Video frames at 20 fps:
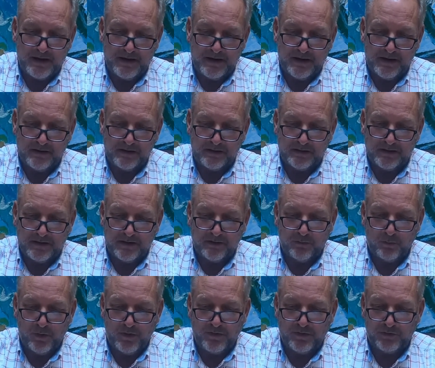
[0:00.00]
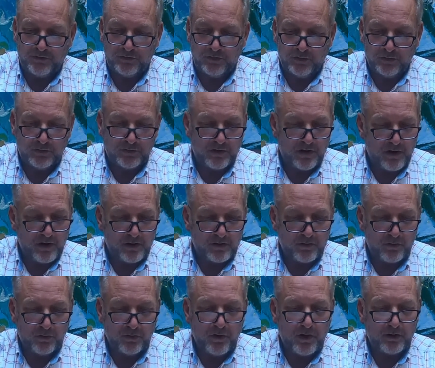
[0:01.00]
and when the children are
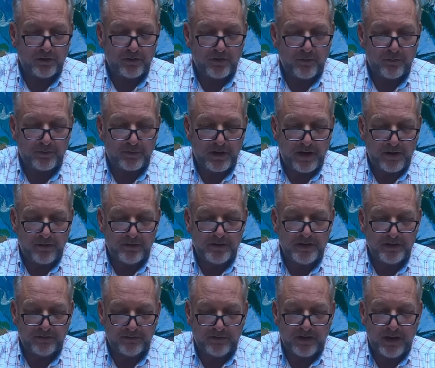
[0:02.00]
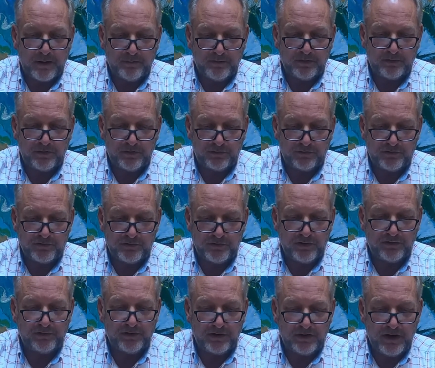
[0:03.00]
no longer the priority, it's time to
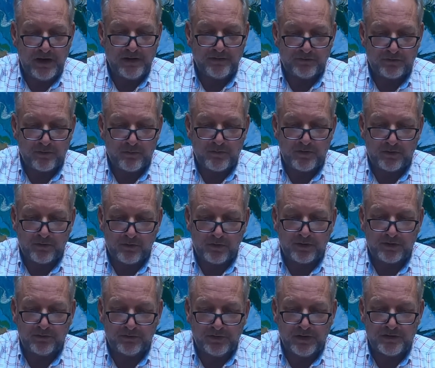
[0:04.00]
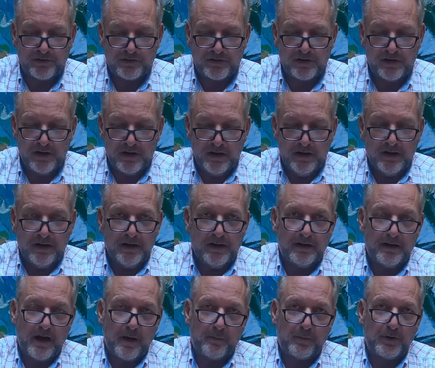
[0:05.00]
disengage from their organization
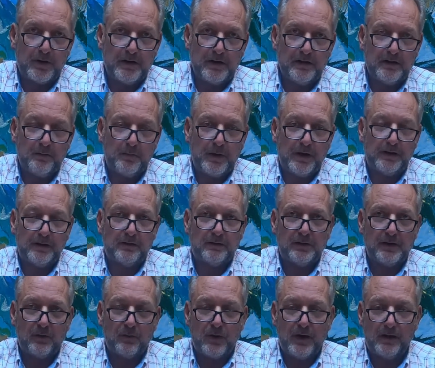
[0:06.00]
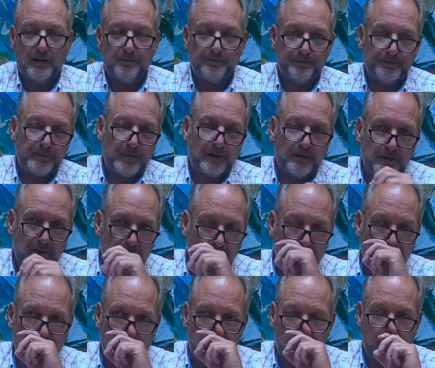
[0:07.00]
and operate independently. Well, the
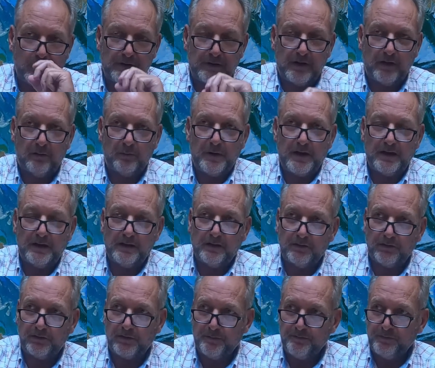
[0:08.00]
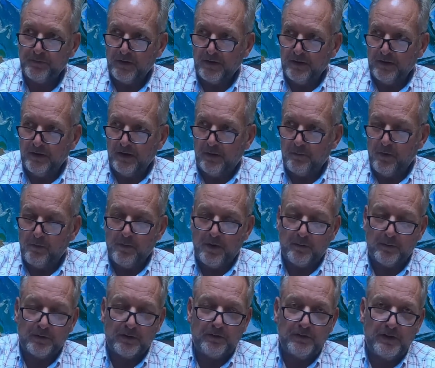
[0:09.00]
other good point I'll make is I'm a
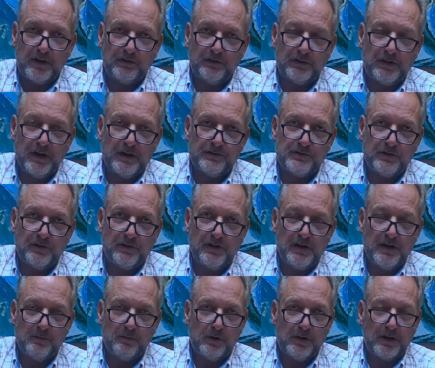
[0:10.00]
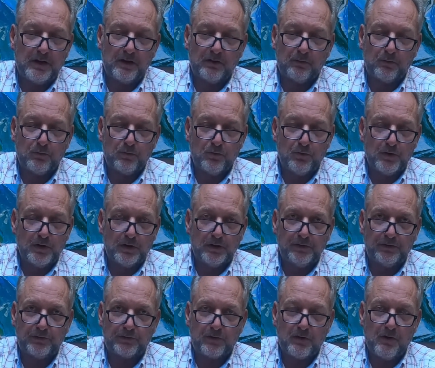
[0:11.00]
member of the education team. We got a
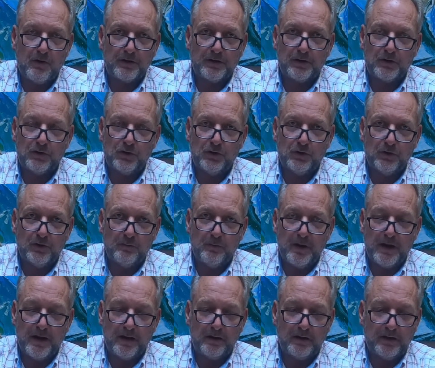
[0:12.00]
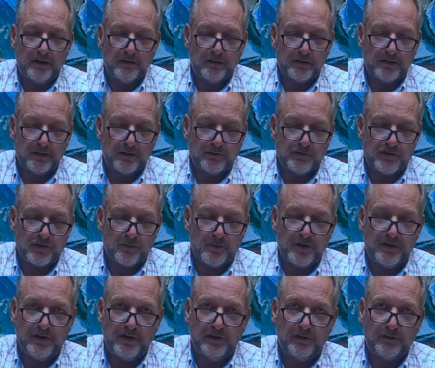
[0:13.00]
really strong and good man in
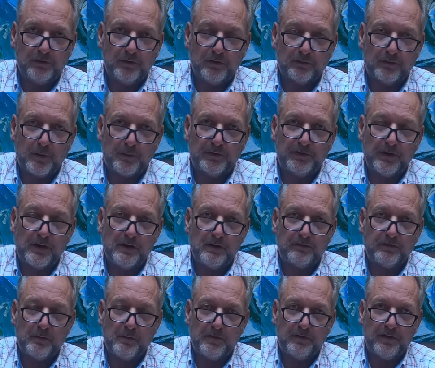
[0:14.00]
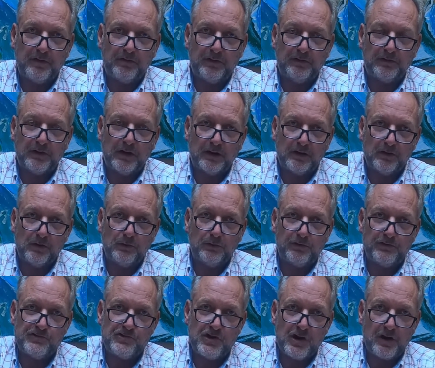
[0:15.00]
Jeremy Thiesfield, representative from the 52nd,
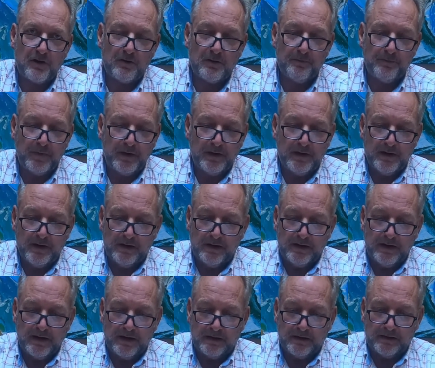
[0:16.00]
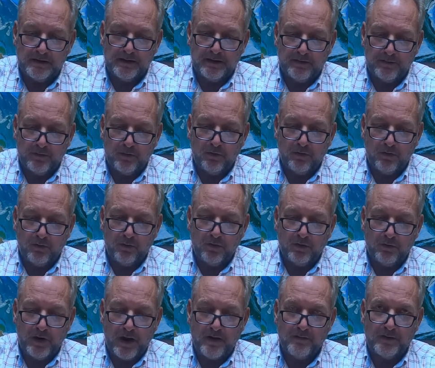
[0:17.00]
who's chair, and
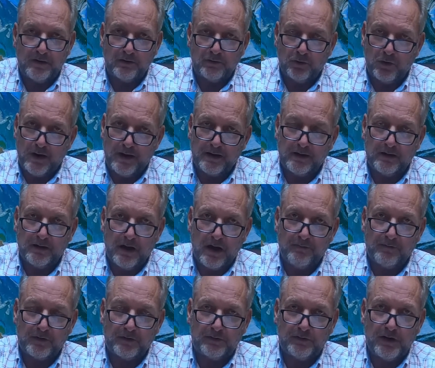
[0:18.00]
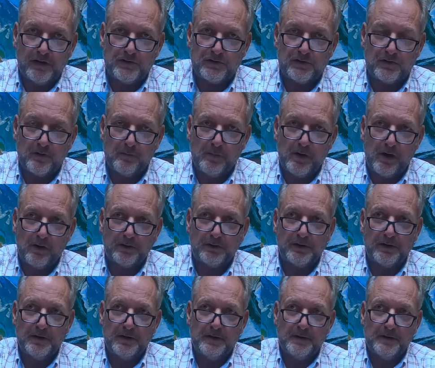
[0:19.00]
we're having a lot of conversation about